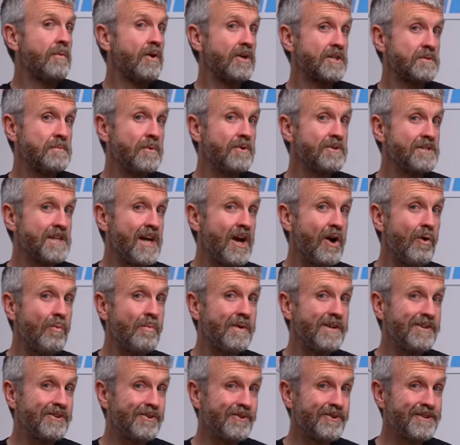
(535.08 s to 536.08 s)
my experience,
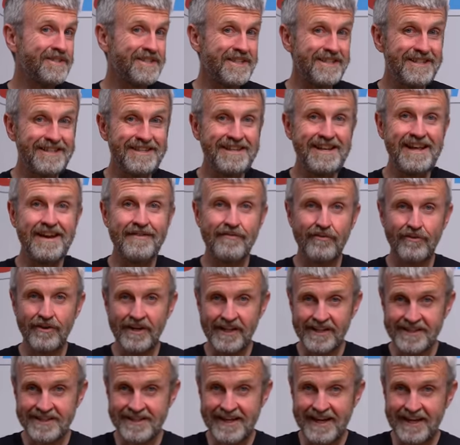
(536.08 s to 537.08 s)
helmet noise is never an
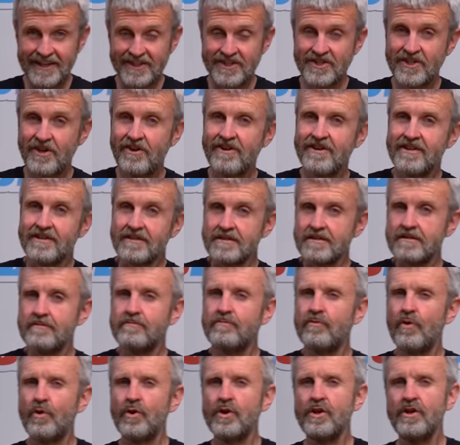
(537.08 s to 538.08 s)
exact science. The
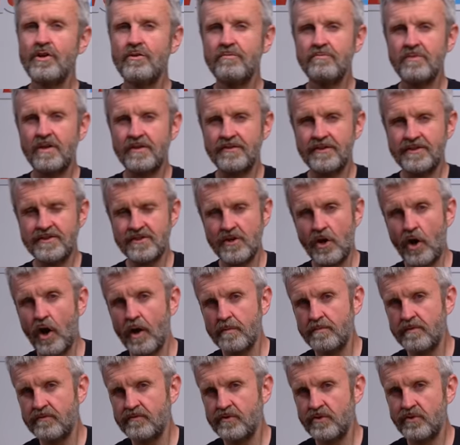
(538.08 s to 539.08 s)
volume and the
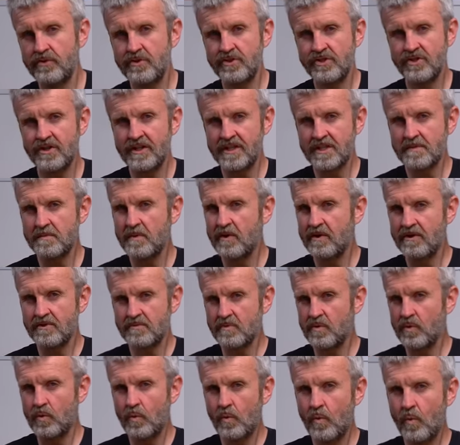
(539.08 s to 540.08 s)
type of noise you'll experience
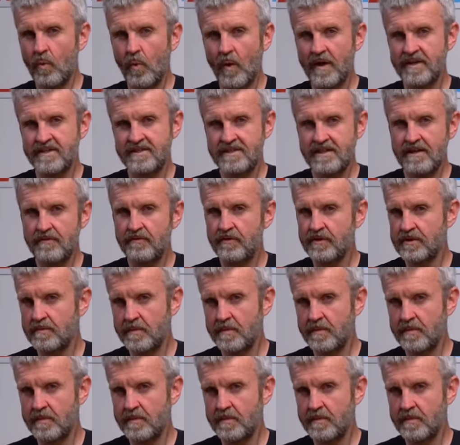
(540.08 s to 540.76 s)
will always differ